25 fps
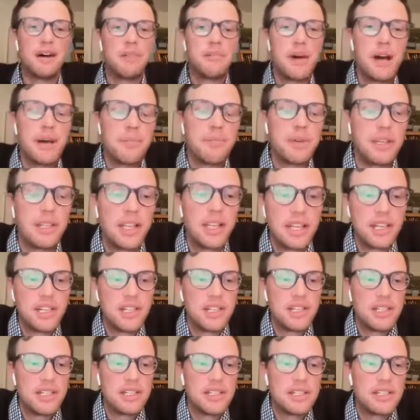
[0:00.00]

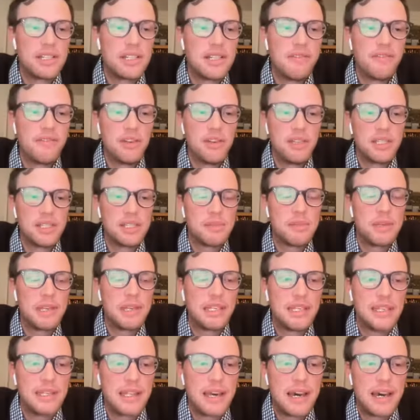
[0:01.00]
populations, if you can
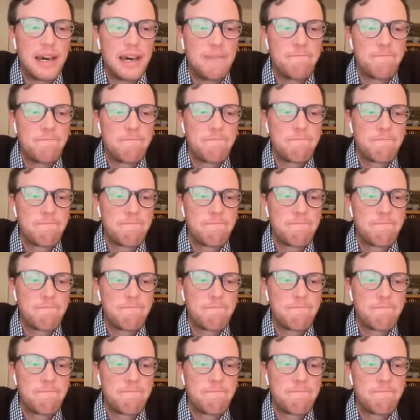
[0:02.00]
speak to that.